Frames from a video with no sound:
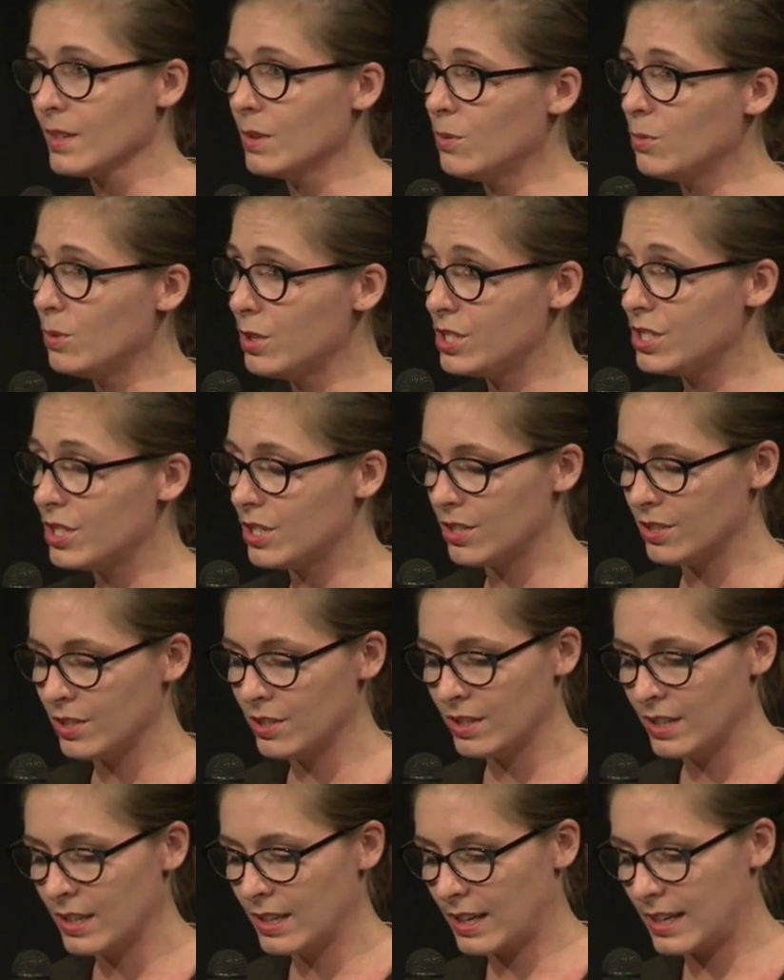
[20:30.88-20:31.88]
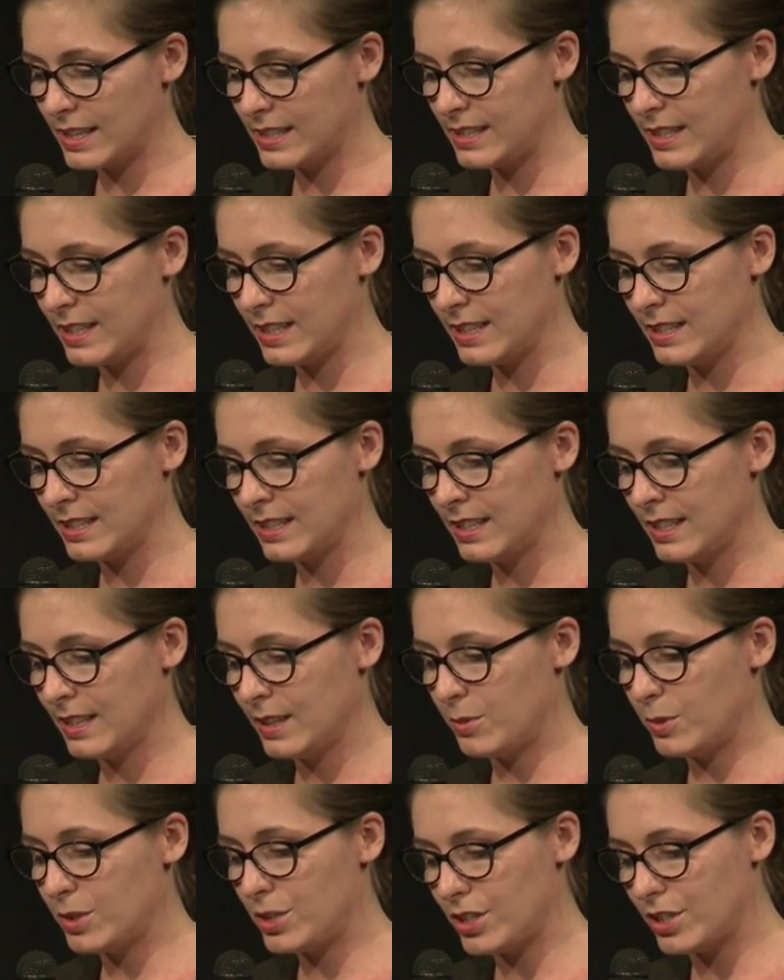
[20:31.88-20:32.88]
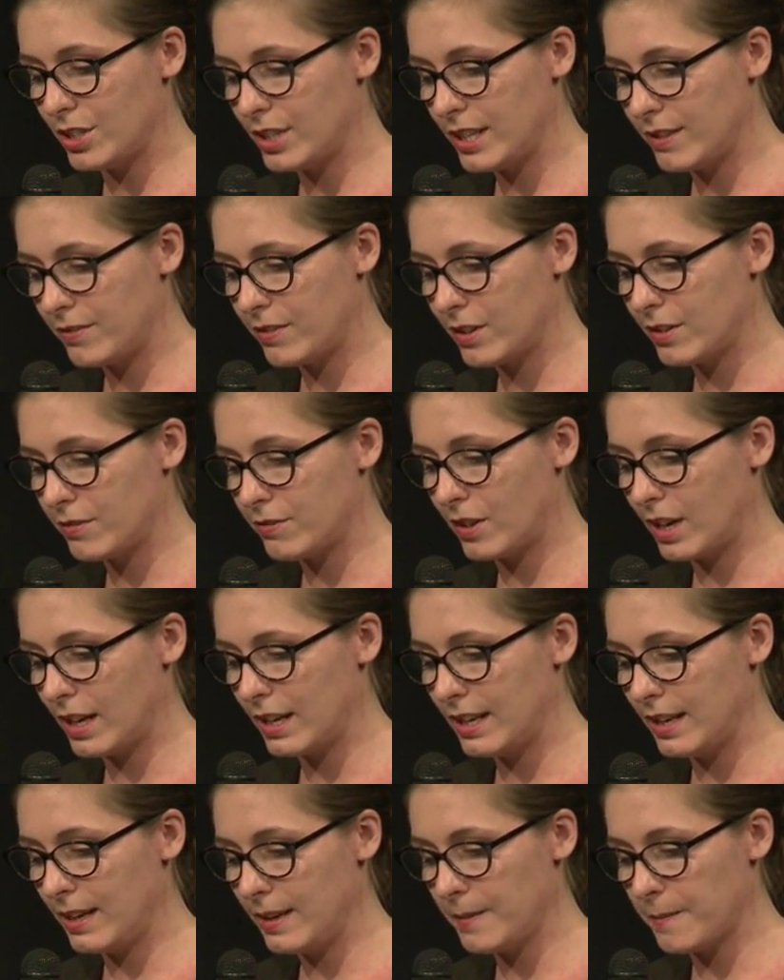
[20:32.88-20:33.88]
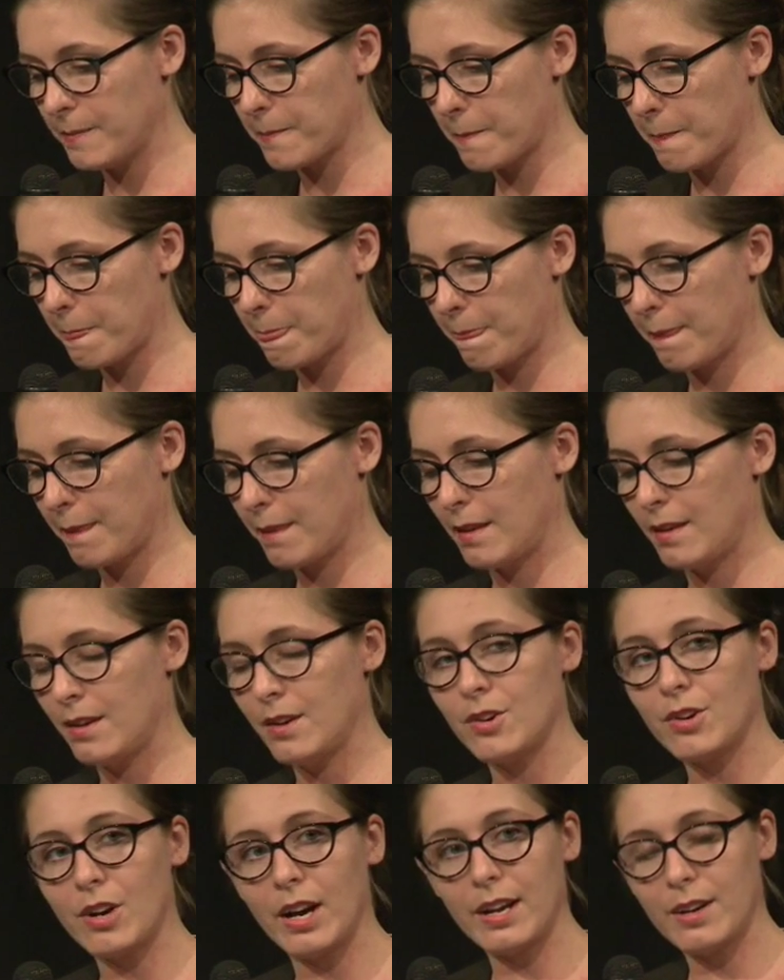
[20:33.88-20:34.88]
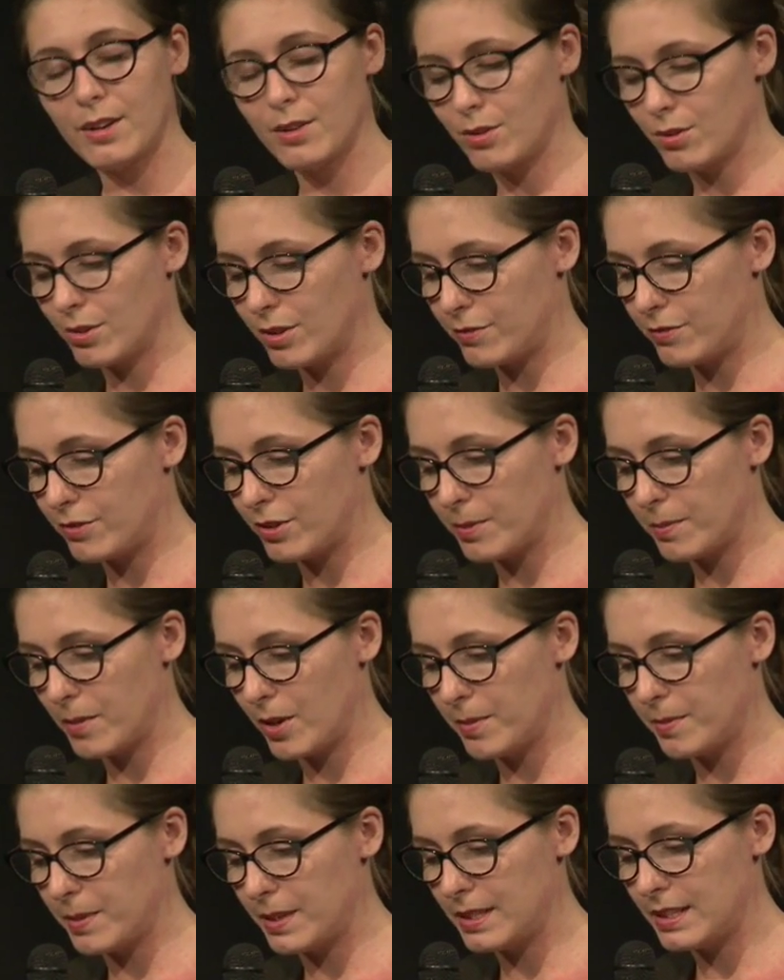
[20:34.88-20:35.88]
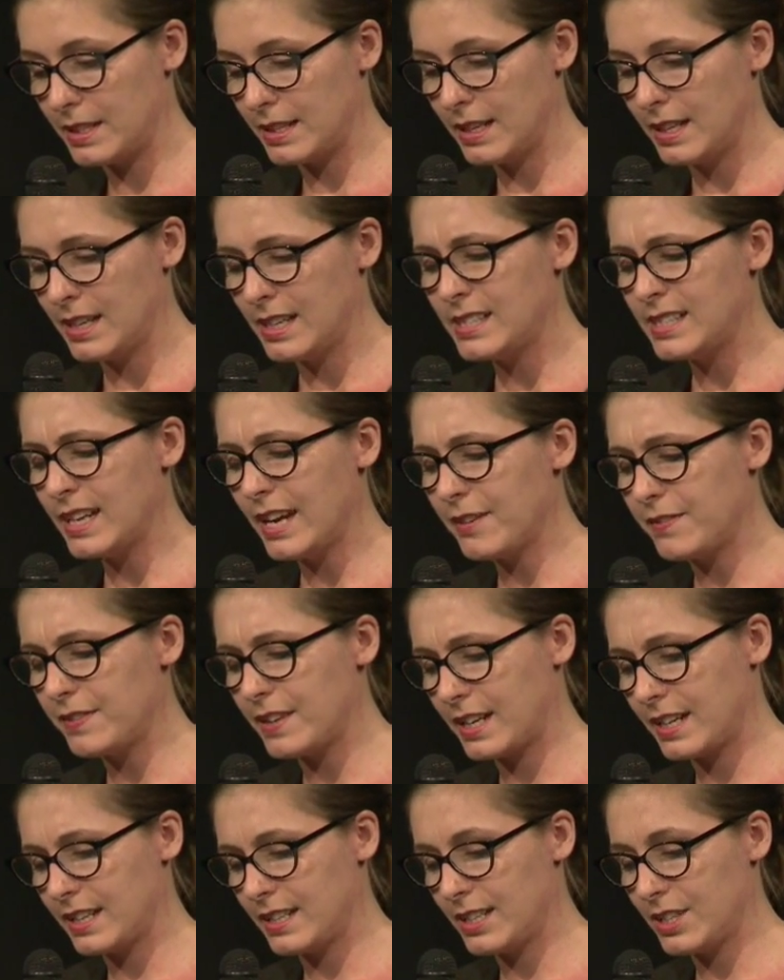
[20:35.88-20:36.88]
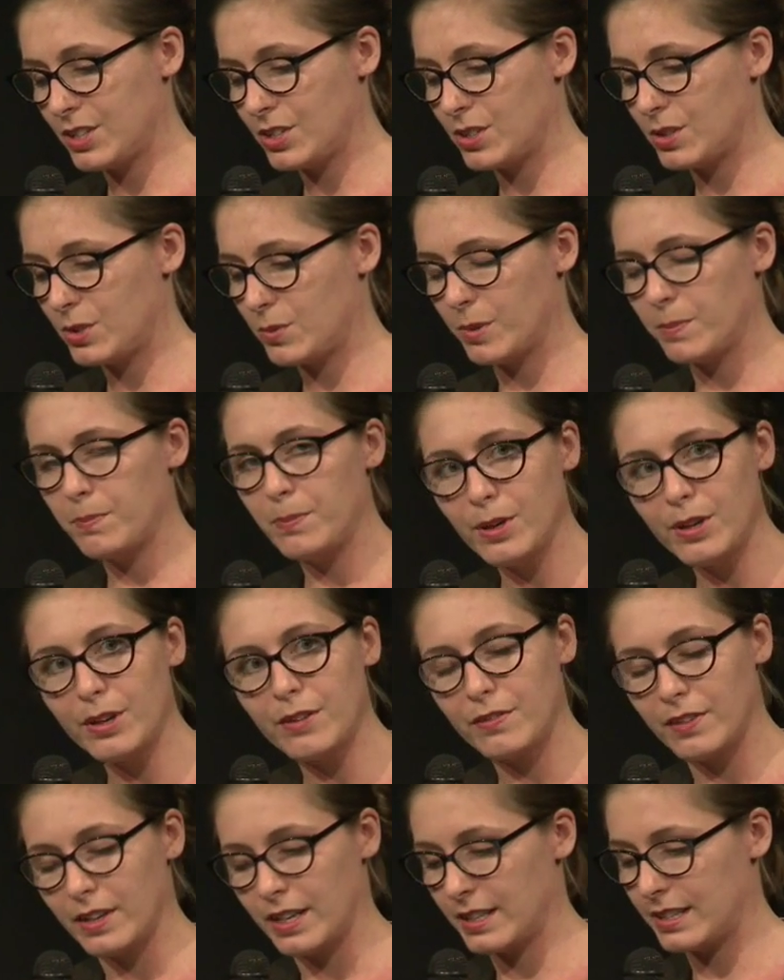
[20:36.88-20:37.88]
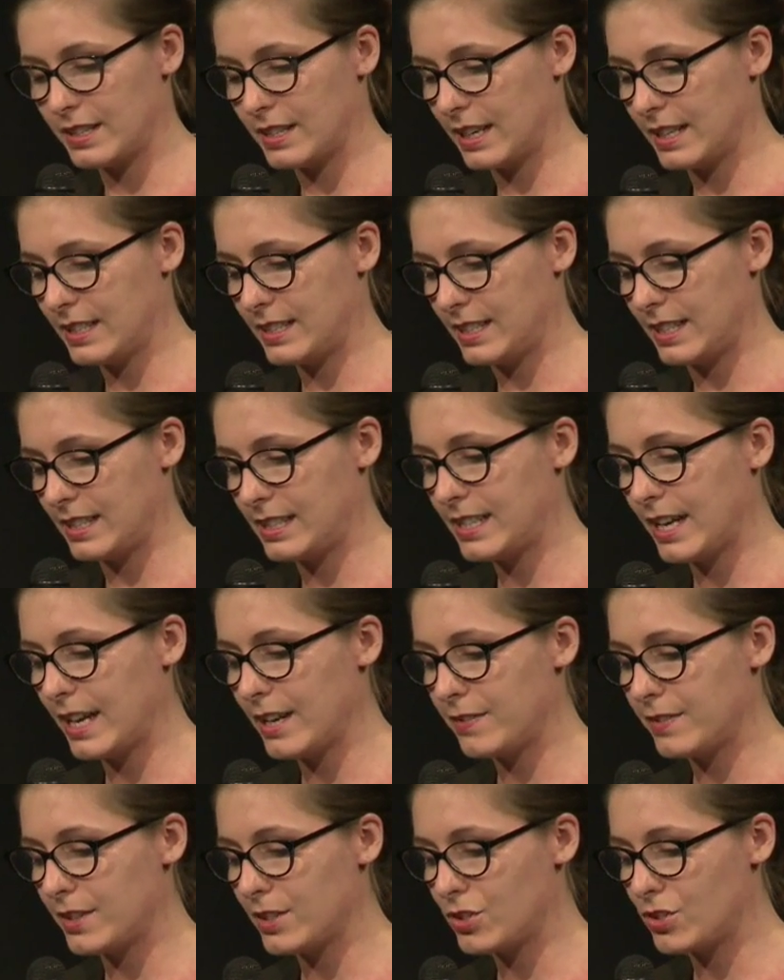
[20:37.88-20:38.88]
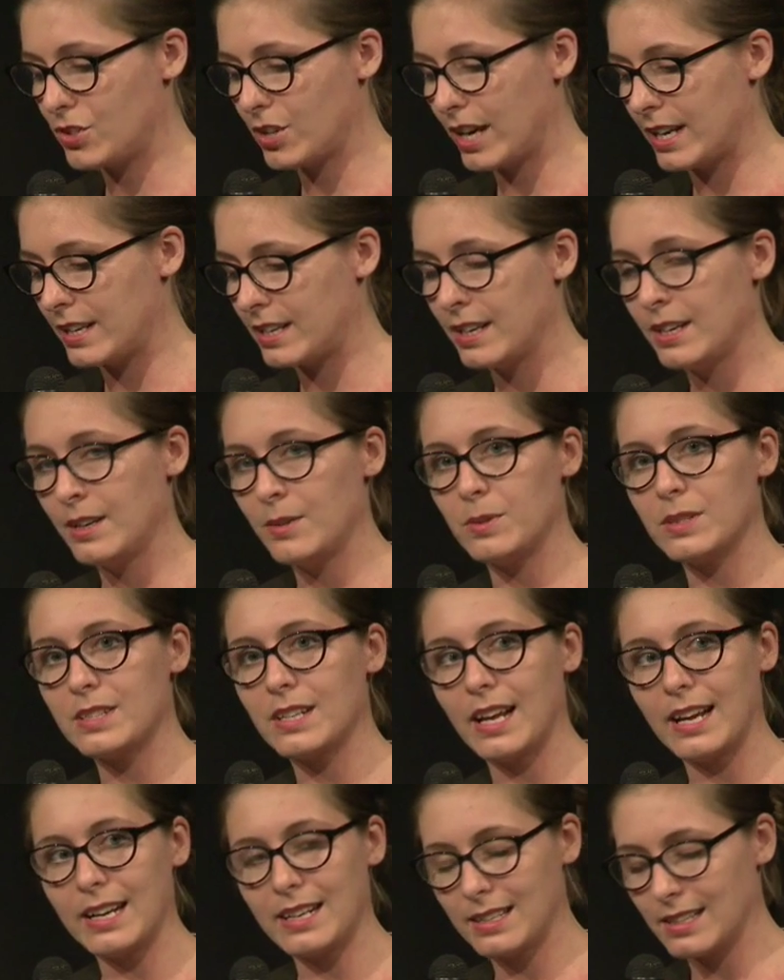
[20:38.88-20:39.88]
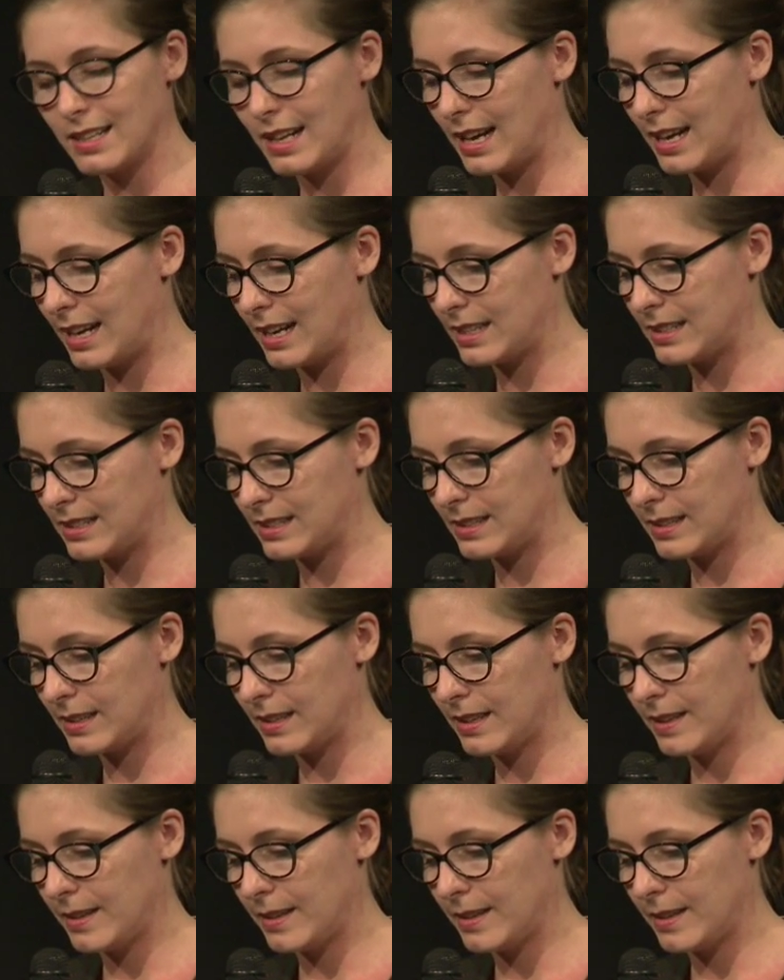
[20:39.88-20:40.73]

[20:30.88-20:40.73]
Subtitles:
Would you, I said, would you leave on a Friday? Craig thought for a moment. Say if the conditions were perfect, I said. Say if the strait was like glass.